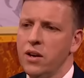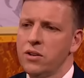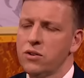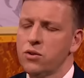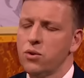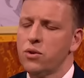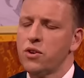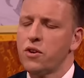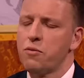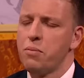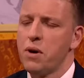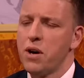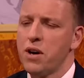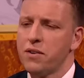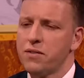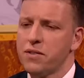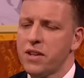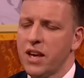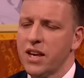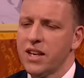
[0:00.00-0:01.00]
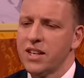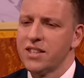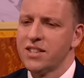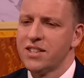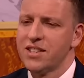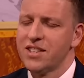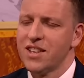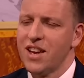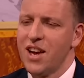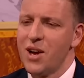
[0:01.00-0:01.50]
Talking of
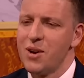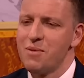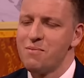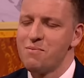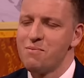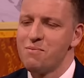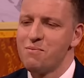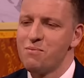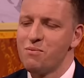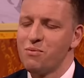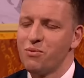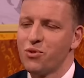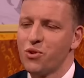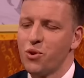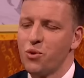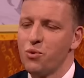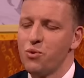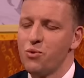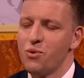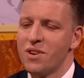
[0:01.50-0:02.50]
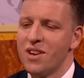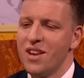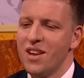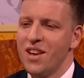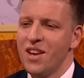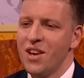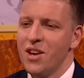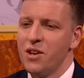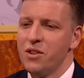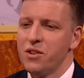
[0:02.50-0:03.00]
birthdays, so
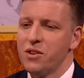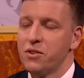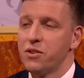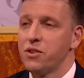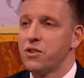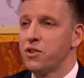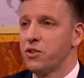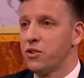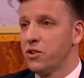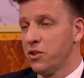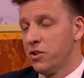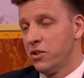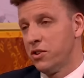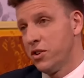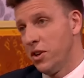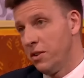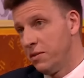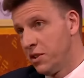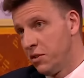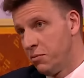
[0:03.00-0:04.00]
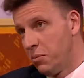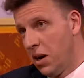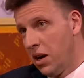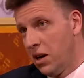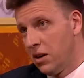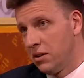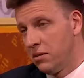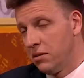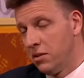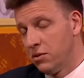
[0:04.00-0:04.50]
the Conservative
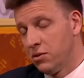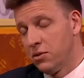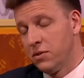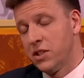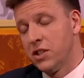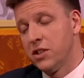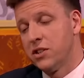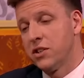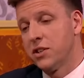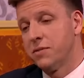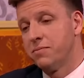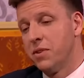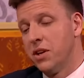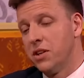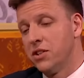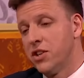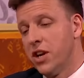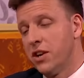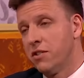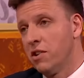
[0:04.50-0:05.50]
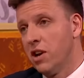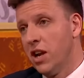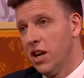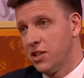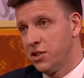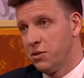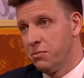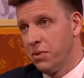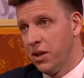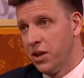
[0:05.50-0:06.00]
Party, obviously there's a general
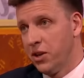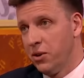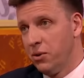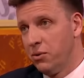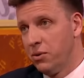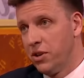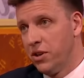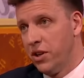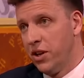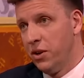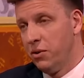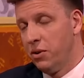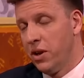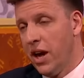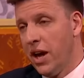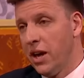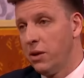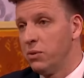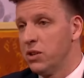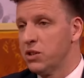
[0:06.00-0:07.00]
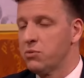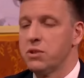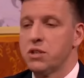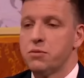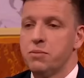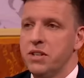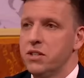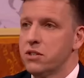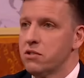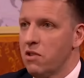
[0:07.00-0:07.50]
election being called in the UK,
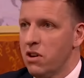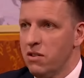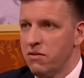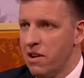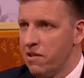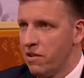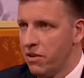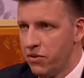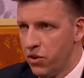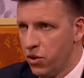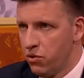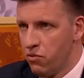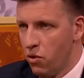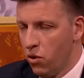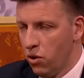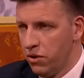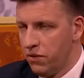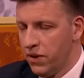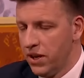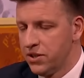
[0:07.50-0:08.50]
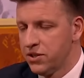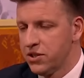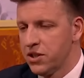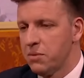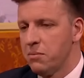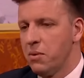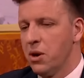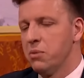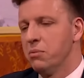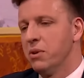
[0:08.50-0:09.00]
which means there are very few royal events at
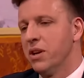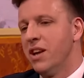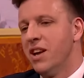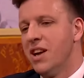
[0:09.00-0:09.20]
the moment.